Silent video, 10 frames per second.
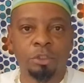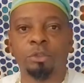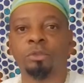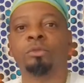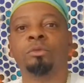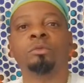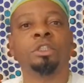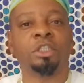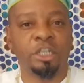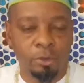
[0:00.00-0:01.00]
to the
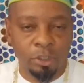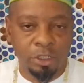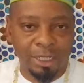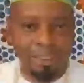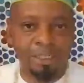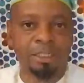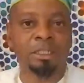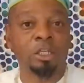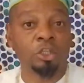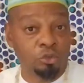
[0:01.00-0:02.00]
ceremony that I did
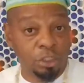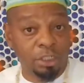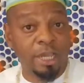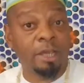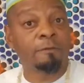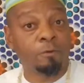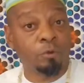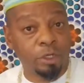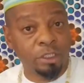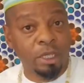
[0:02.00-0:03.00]
in Trinidad,
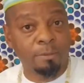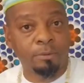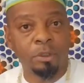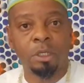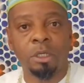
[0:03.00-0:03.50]
for example.